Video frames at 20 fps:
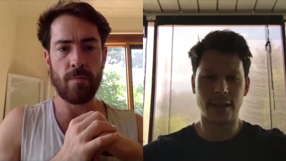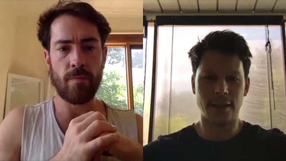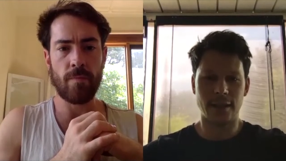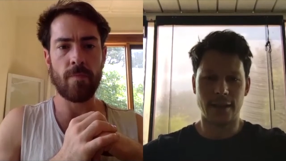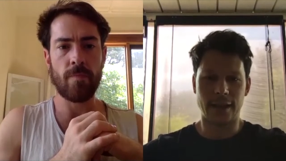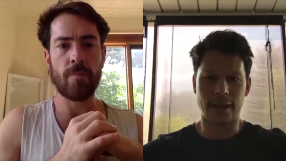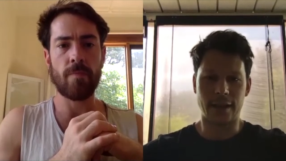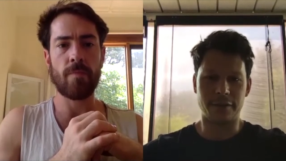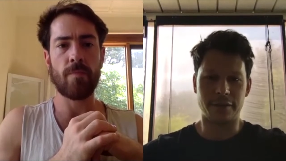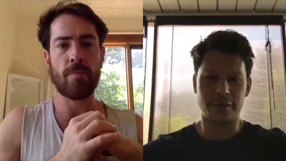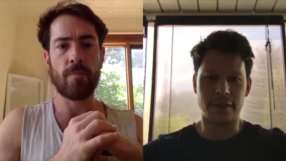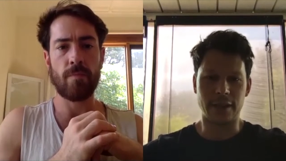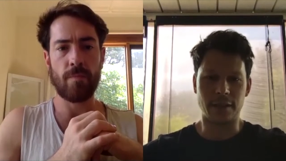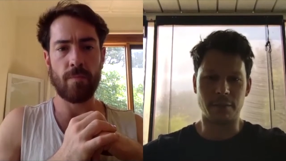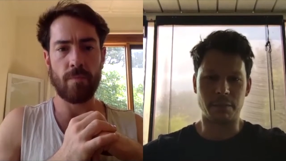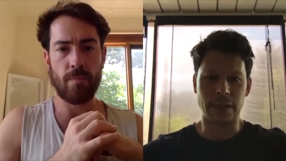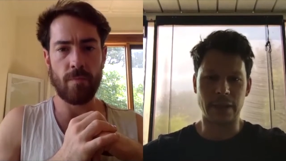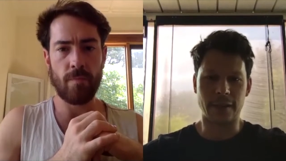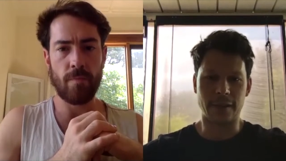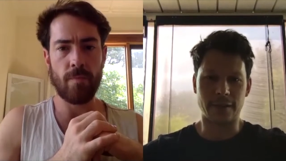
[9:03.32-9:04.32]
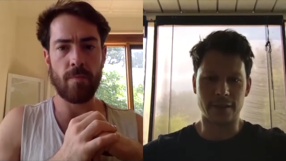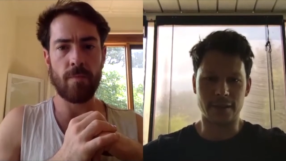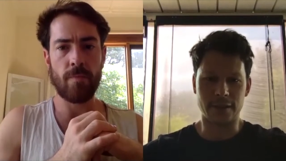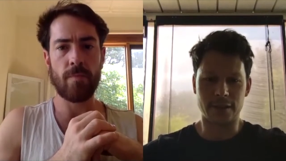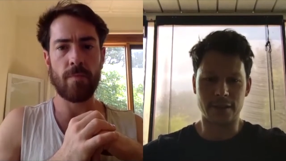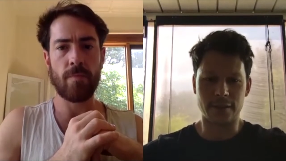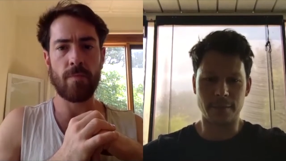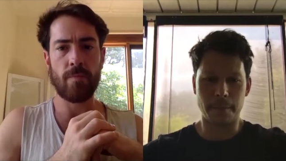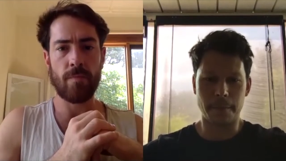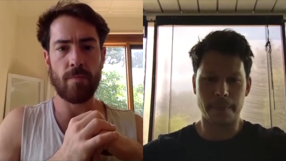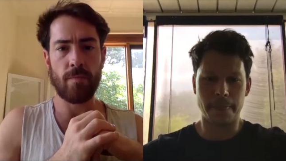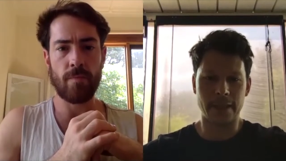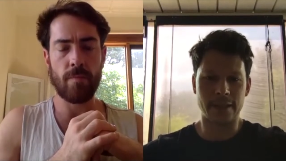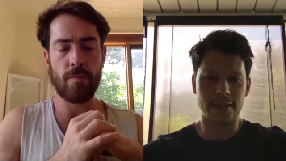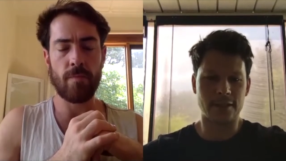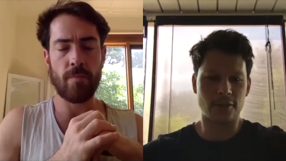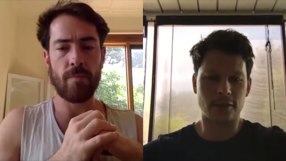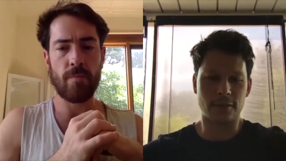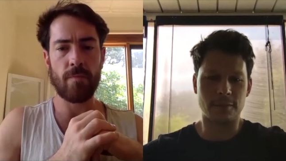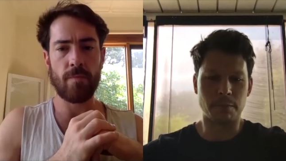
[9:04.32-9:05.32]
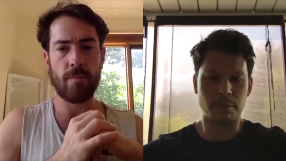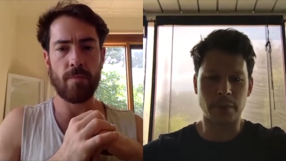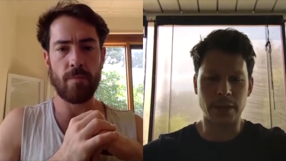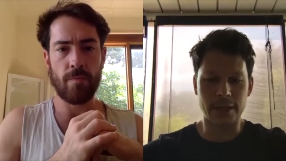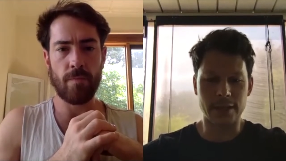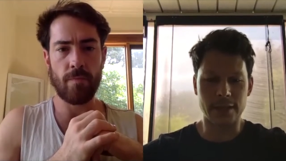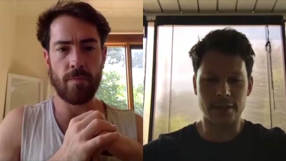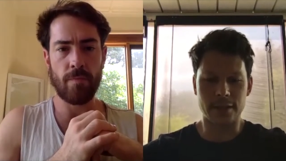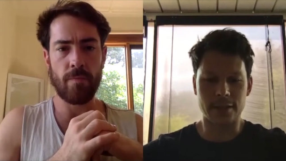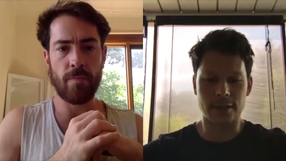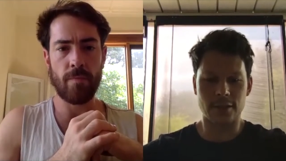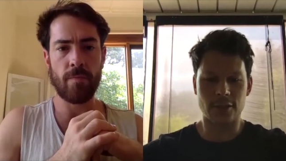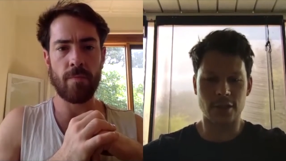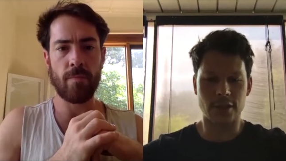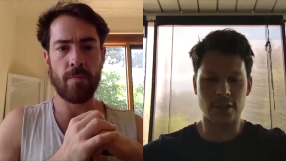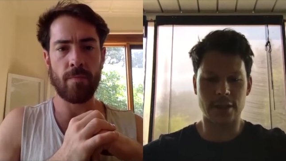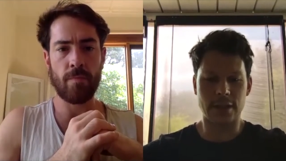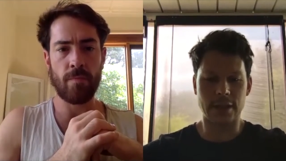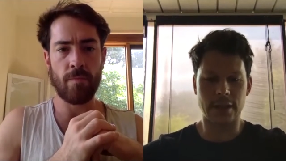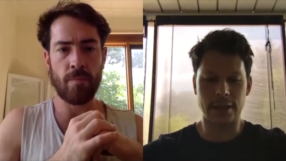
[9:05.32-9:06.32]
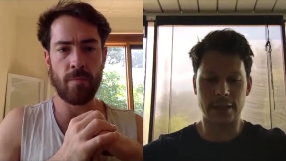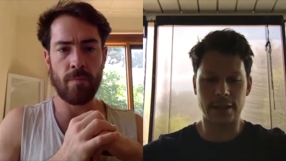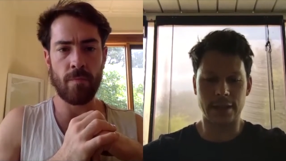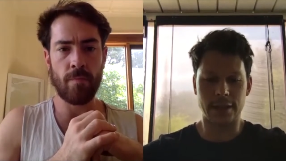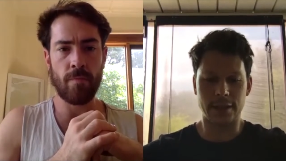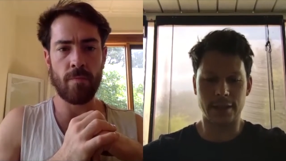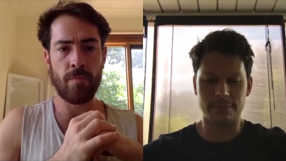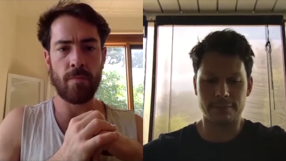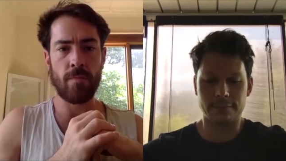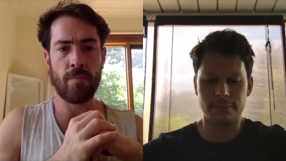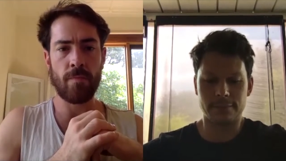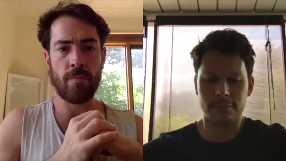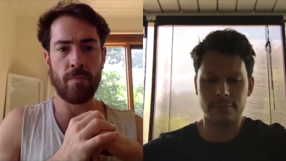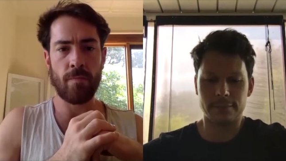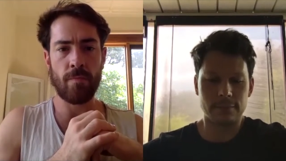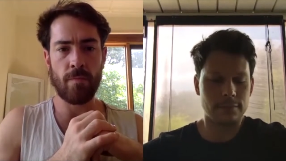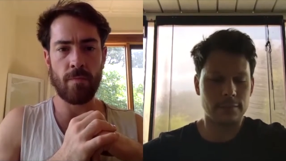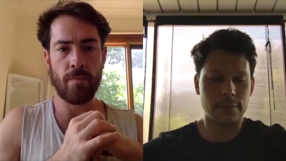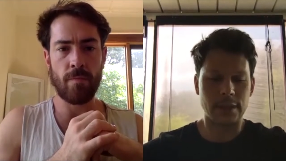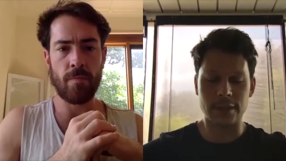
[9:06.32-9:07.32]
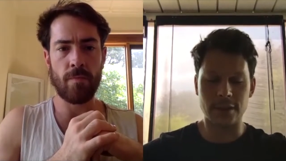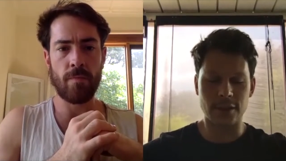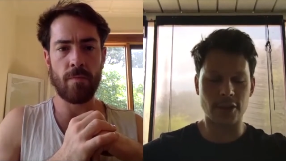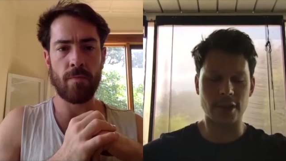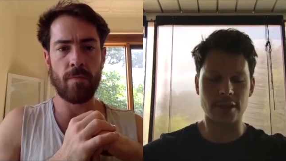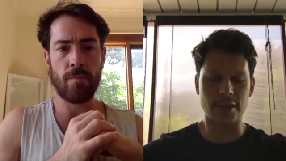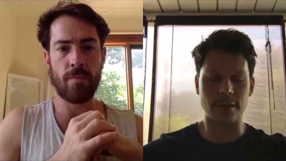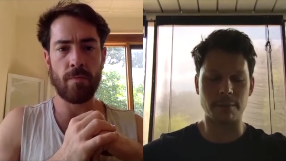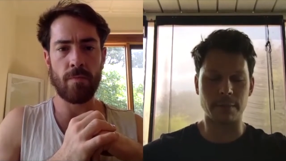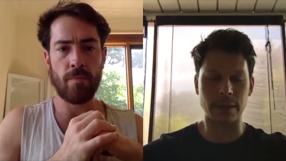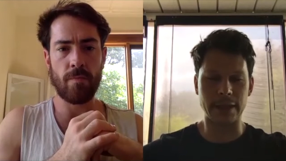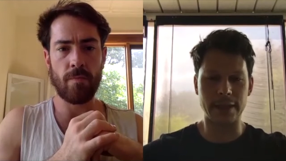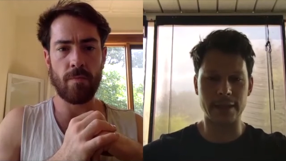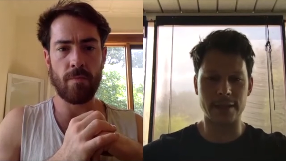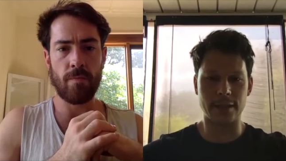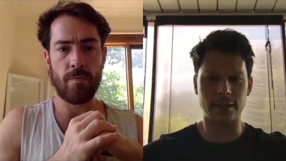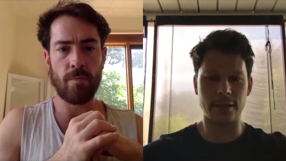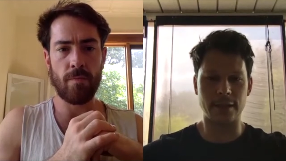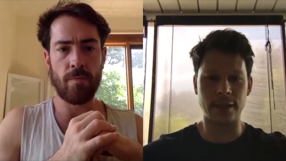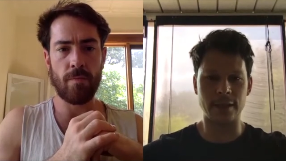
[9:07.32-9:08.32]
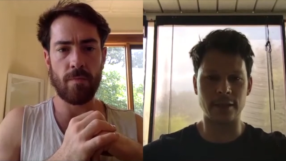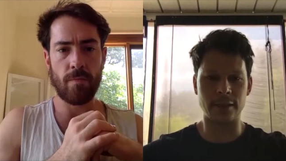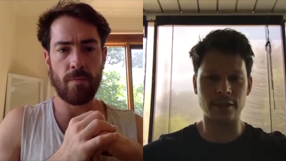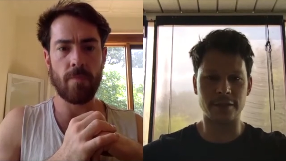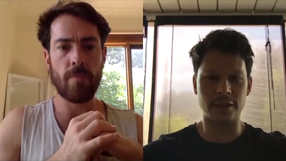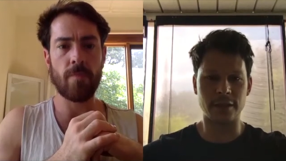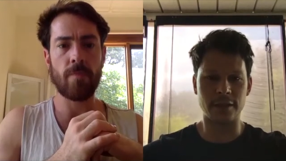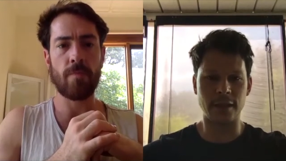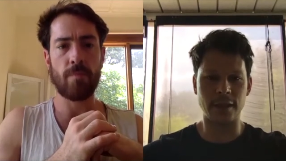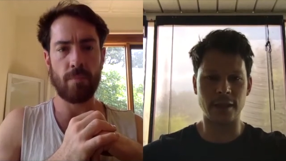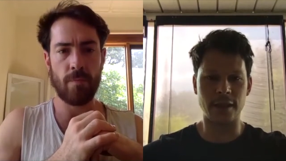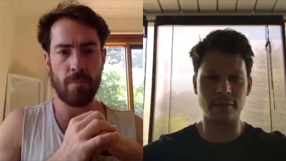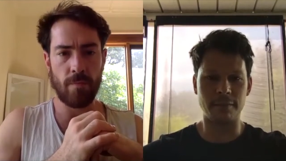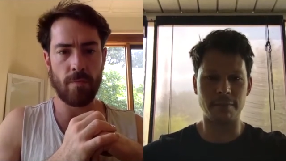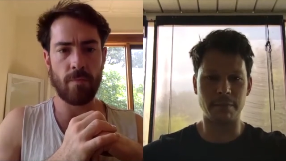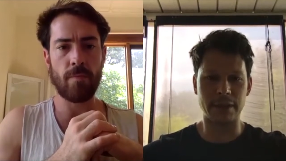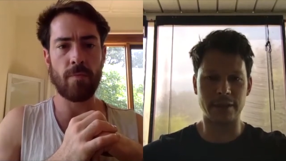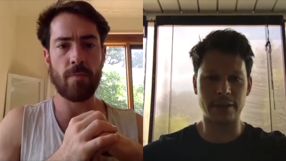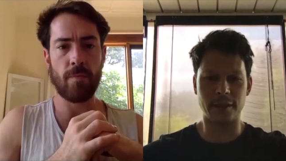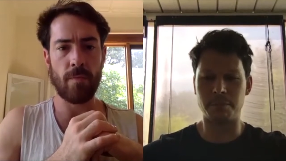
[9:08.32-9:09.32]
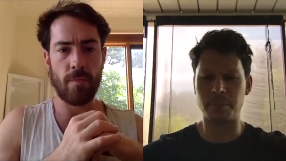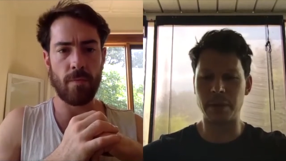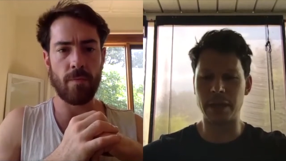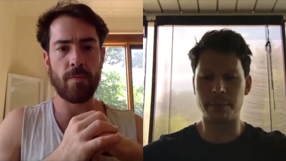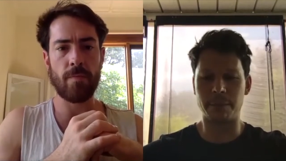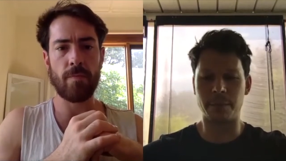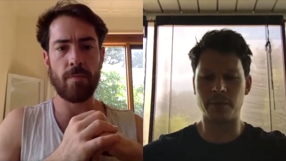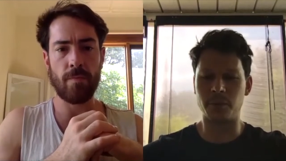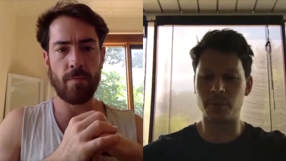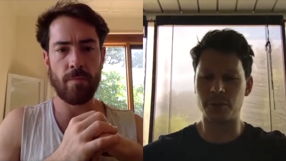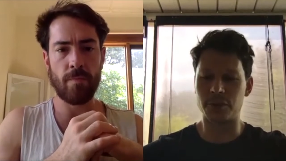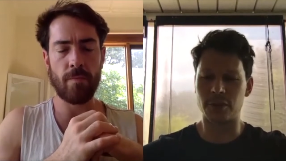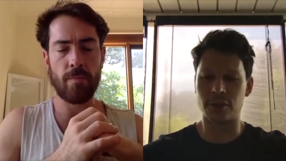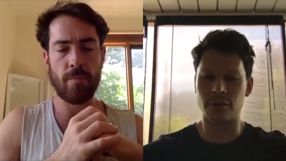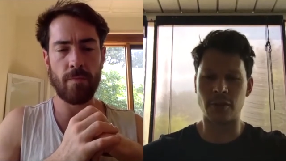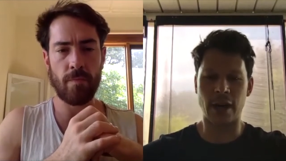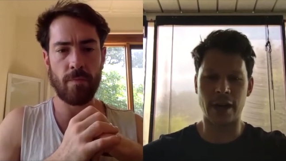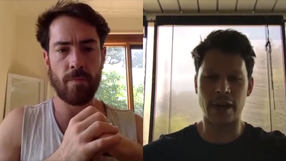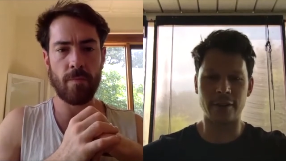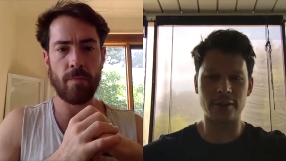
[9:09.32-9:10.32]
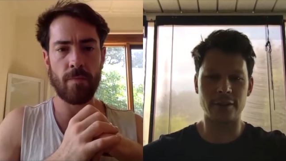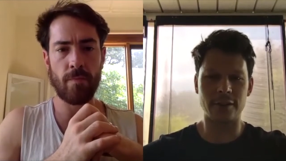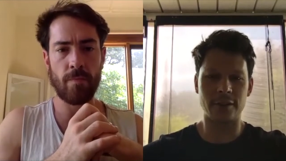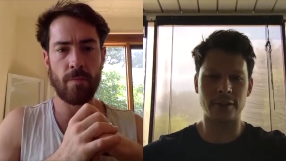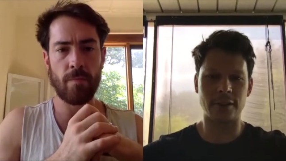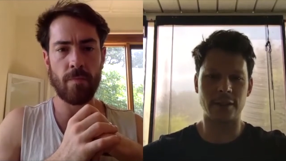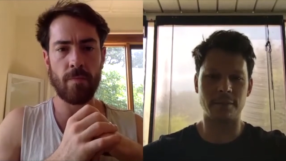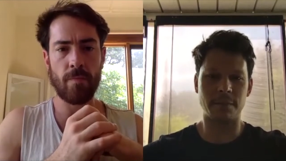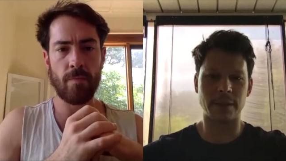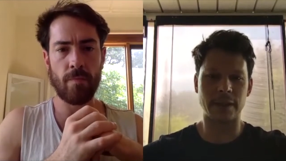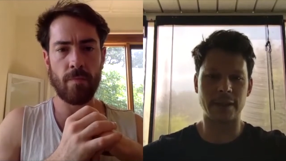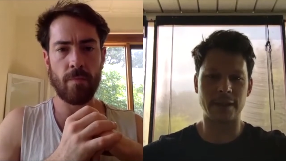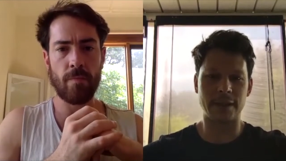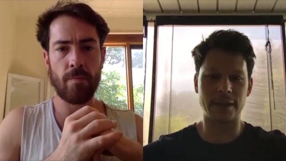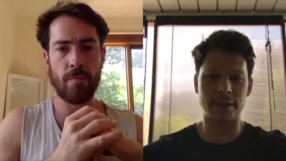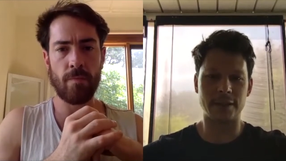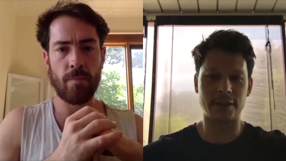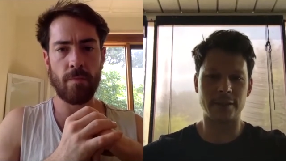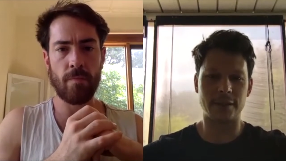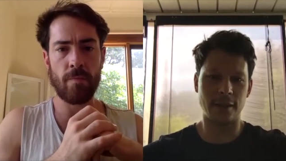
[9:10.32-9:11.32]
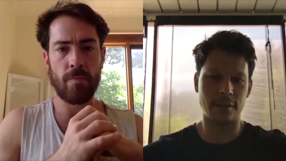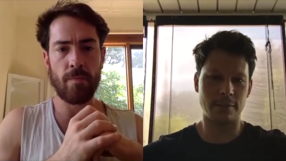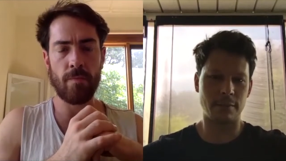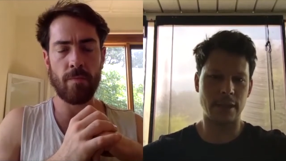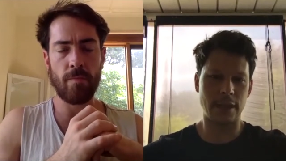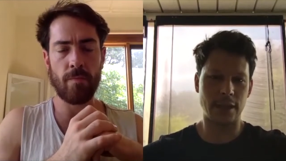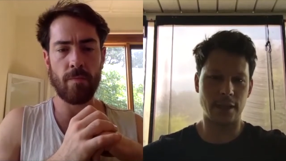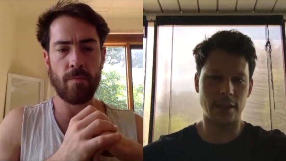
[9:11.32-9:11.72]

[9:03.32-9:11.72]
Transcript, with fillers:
Speaker 1: i think because a certain place is just like it's just a place at the end of the day but the people who surround you in that place they make